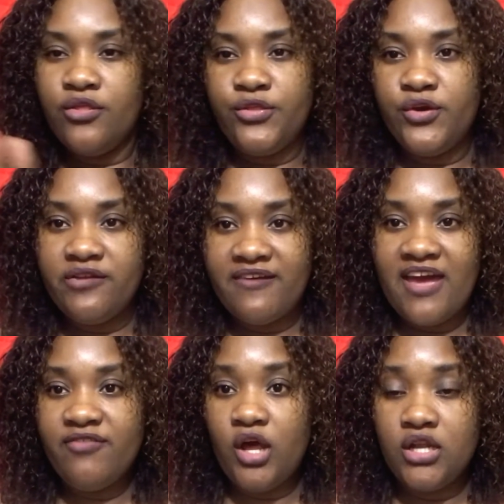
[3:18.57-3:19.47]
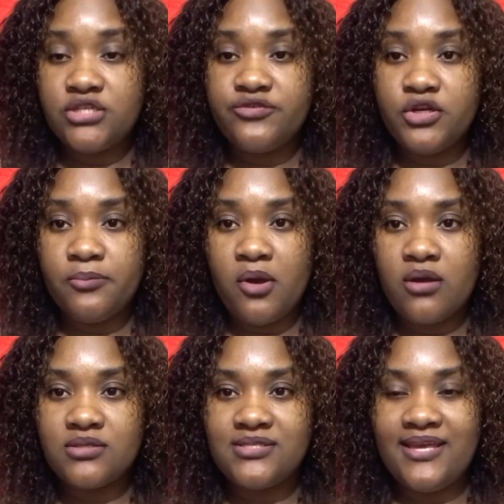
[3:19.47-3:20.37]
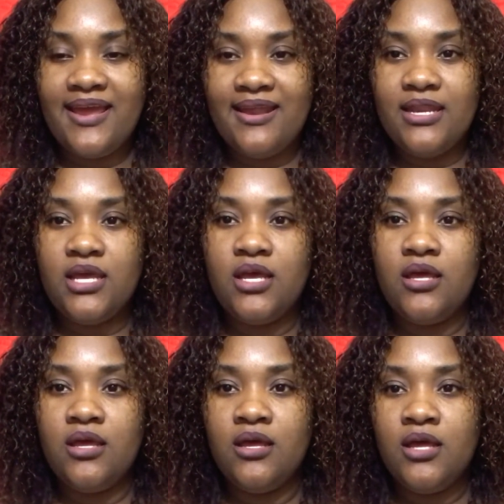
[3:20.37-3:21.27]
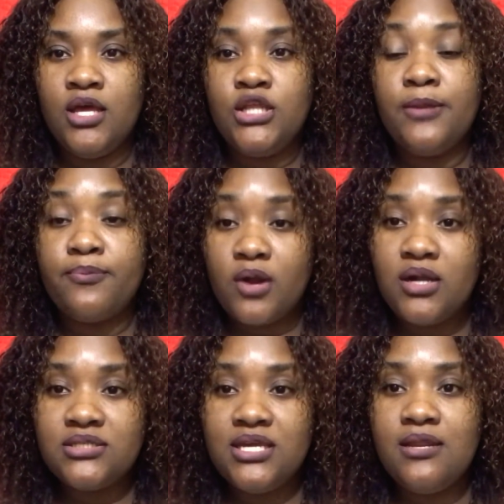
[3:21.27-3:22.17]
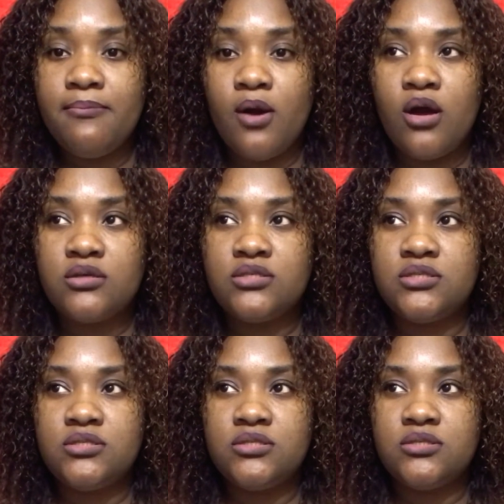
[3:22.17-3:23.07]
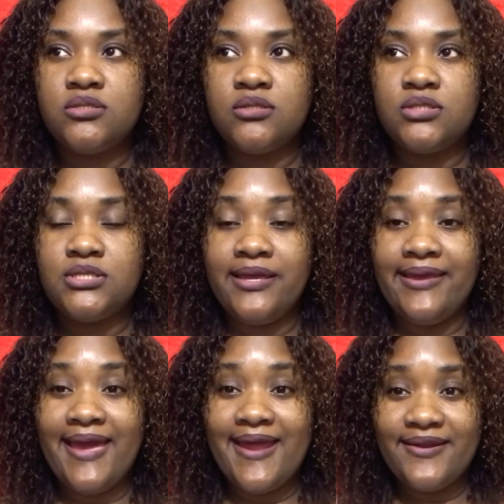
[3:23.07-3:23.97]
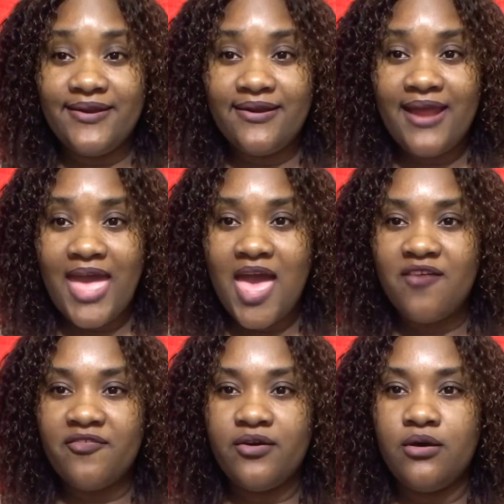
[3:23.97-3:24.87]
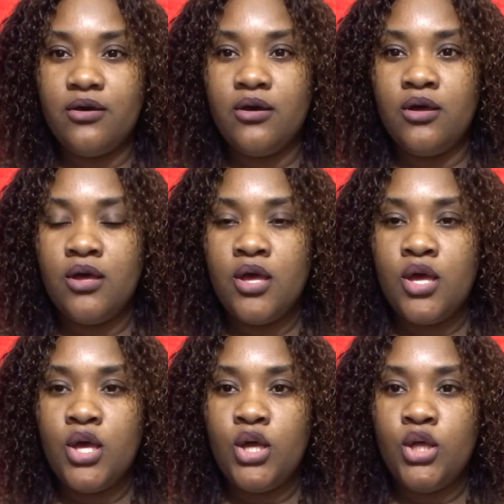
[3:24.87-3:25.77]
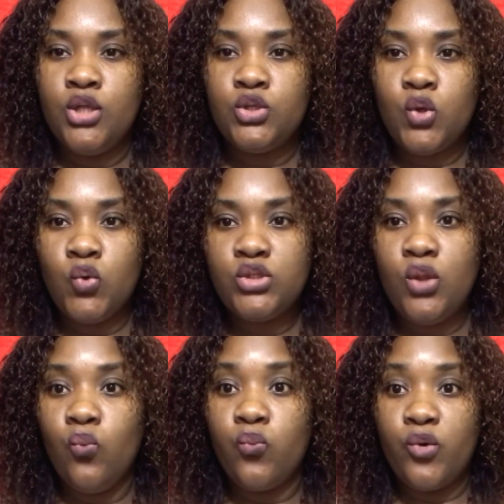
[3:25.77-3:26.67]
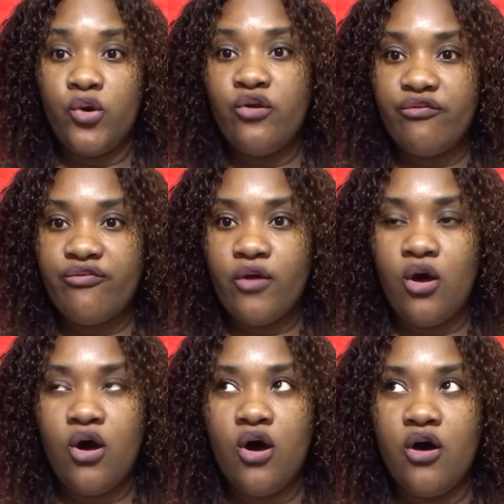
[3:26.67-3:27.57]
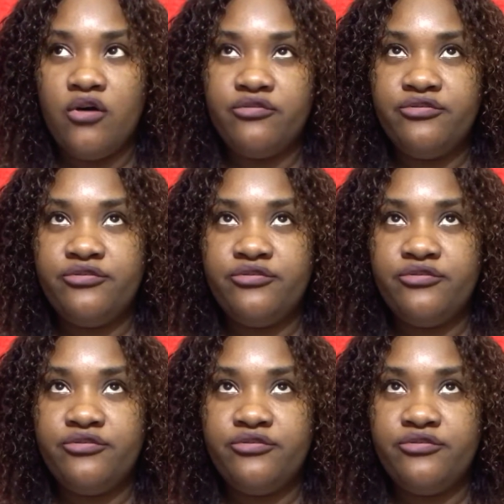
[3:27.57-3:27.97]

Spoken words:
$35 for the box, and the products in the box together have a total worth of